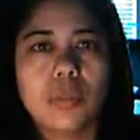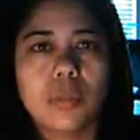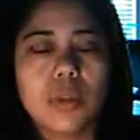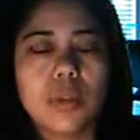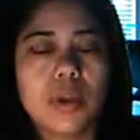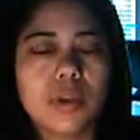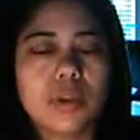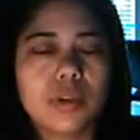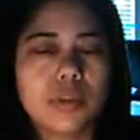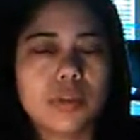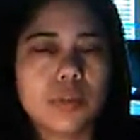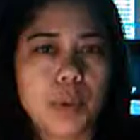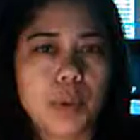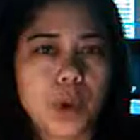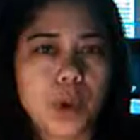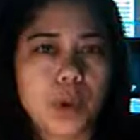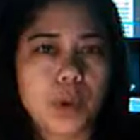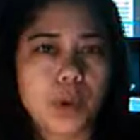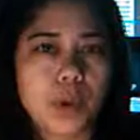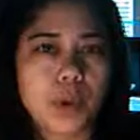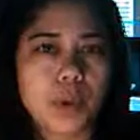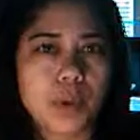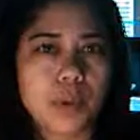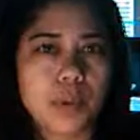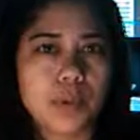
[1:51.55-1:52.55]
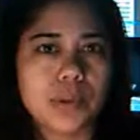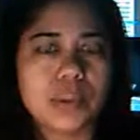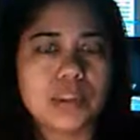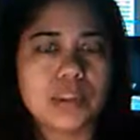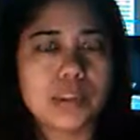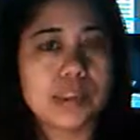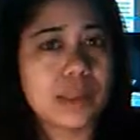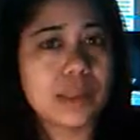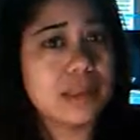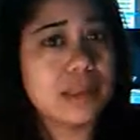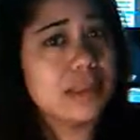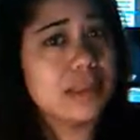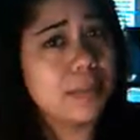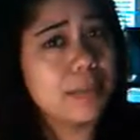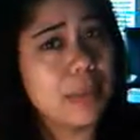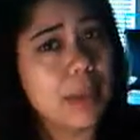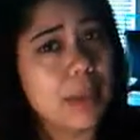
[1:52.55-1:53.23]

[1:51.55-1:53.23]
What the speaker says: postponed, it's a